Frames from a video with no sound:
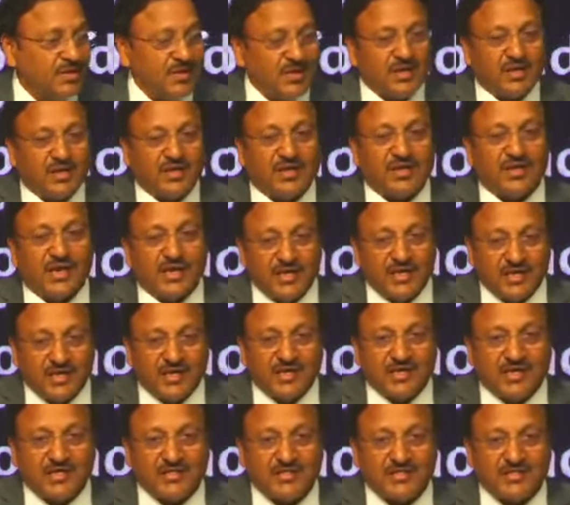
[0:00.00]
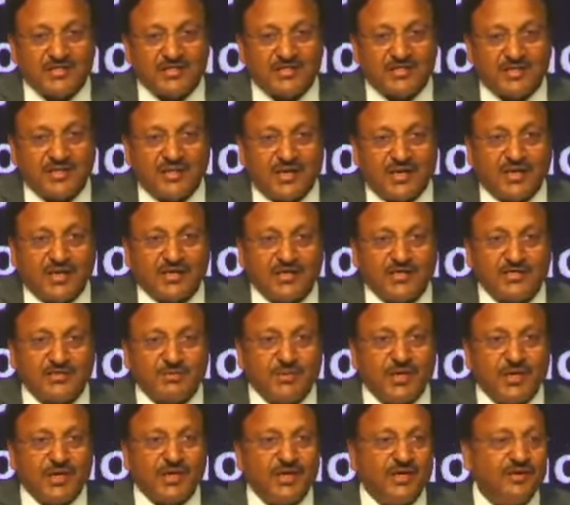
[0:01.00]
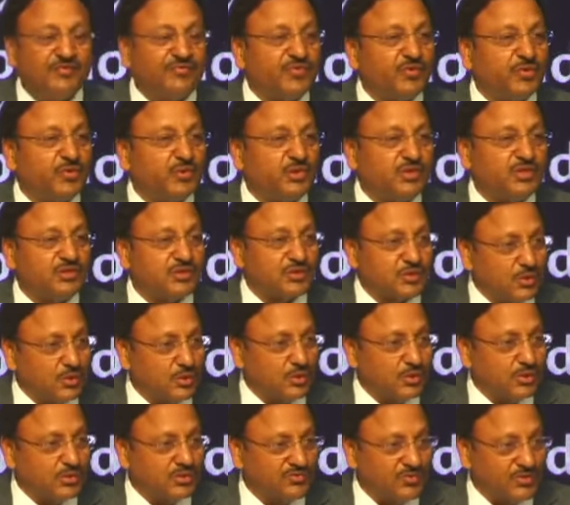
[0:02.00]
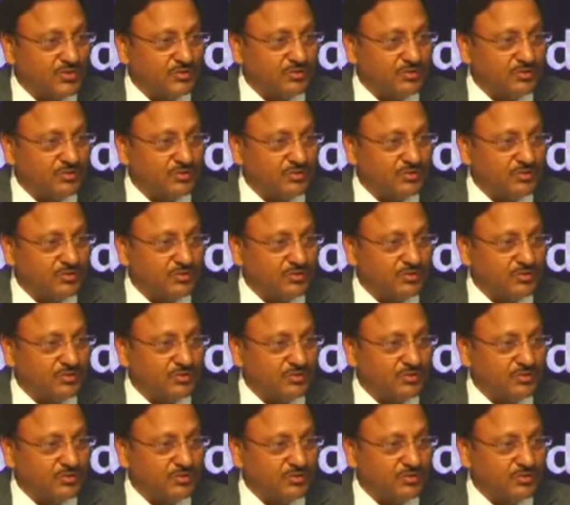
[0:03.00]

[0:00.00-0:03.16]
In any case, let this be a gift to the schools from